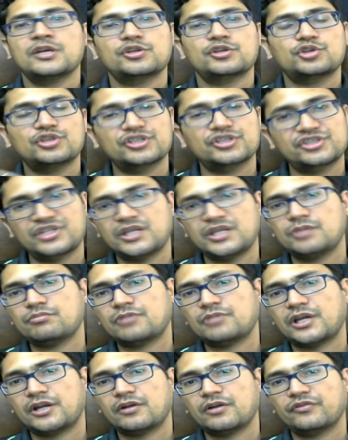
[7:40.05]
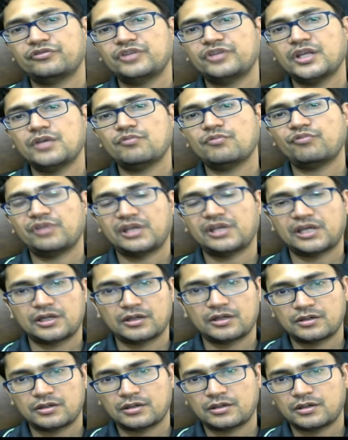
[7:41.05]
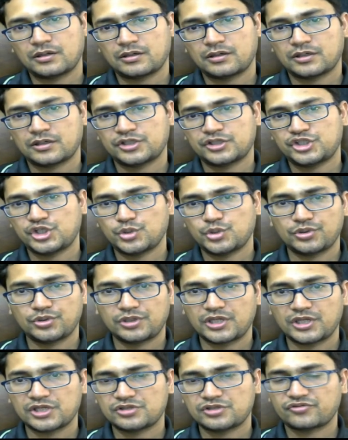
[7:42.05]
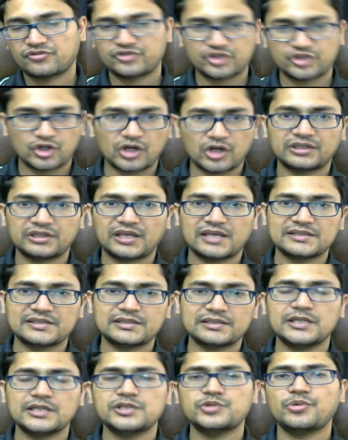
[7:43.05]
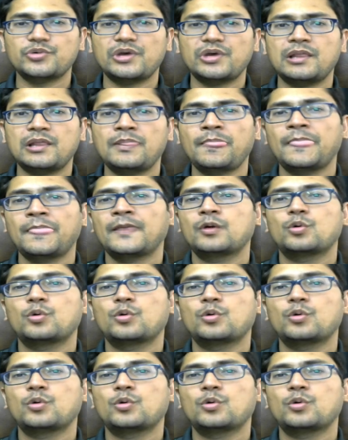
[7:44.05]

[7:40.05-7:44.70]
So the same kind of theme we can achieve in case of short castle as well.